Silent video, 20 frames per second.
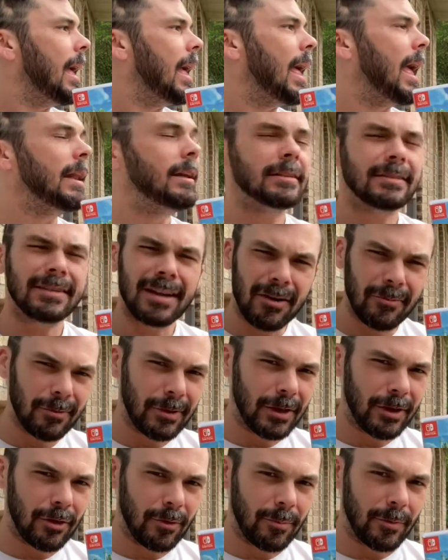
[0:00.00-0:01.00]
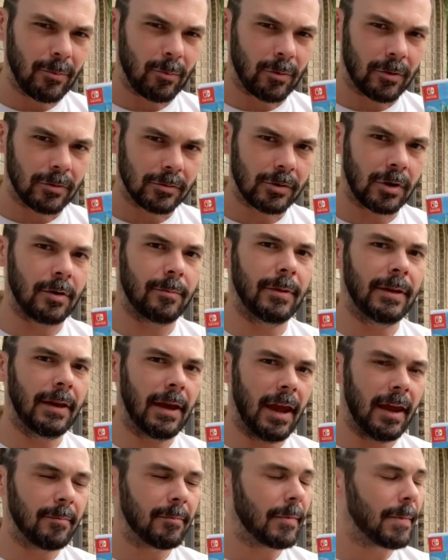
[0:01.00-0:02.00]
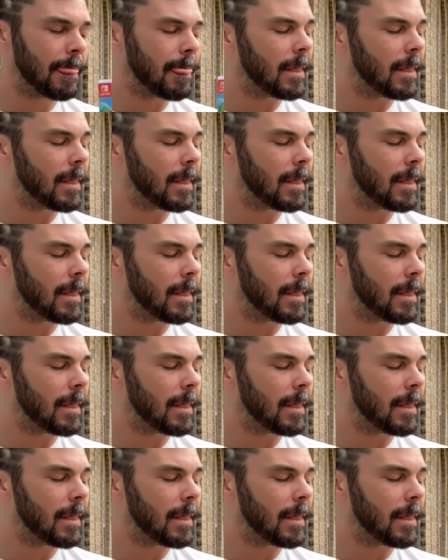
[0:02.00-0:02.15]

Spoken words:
and it's not really an open world Kirby game.